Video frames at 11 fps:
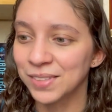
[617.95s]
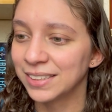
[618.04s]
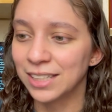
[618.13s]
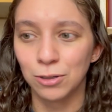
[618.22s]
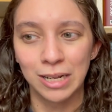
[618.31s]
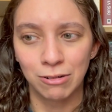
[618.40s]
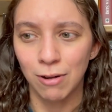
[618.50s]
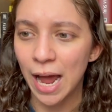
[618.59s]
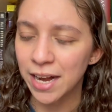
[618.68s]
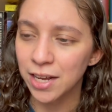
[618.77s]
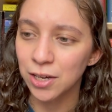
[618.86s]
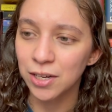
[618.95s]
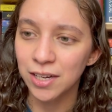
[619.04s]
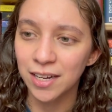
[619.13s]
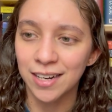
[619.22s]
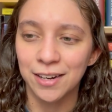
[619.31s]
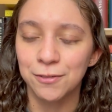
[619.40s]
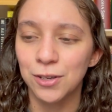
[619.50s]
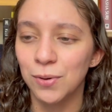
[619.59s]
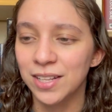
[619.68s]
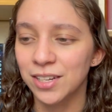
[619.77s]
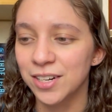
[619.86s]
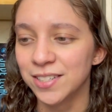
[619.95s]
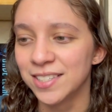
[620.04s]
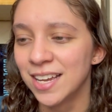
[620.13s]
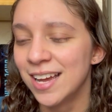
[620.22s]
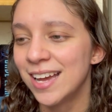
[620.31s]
Little Red Riding Hood and a few others.